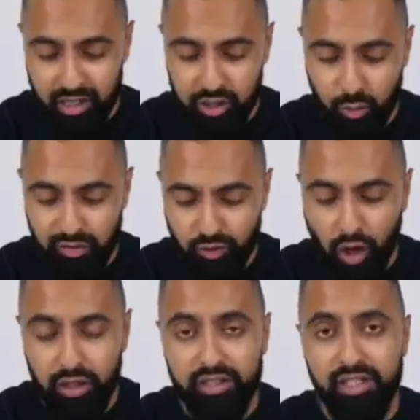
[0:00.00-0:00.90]
So we've
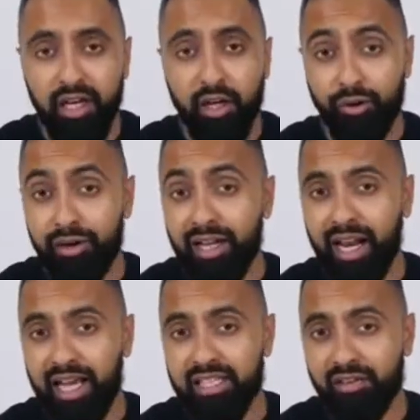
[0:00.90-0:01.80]
got Gorilla
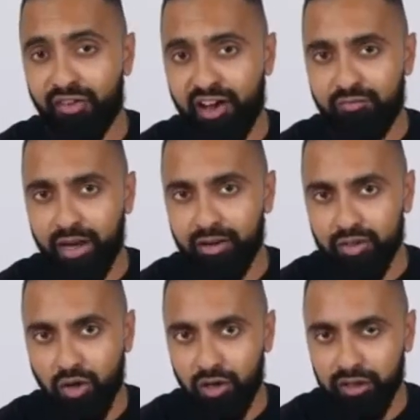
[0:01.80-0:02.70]
Glass 5
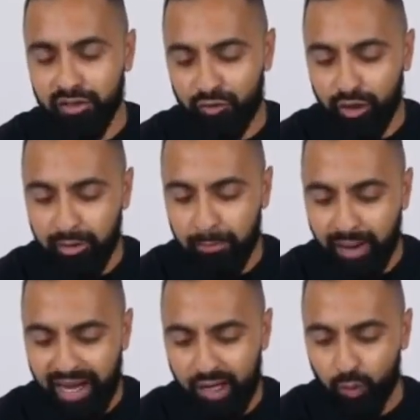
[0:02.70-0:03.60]
panels on the front and
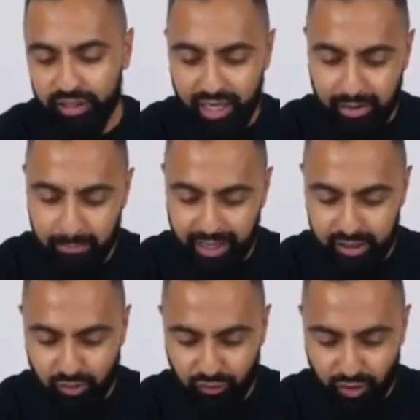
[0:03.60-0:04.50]
back with a
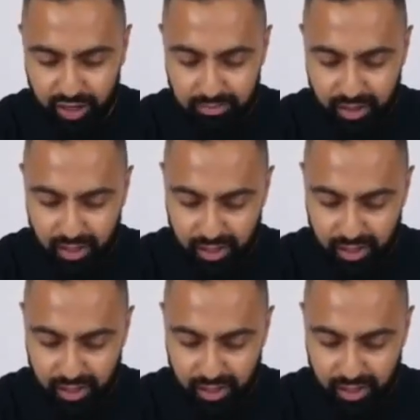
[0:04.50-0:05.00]
metal frame.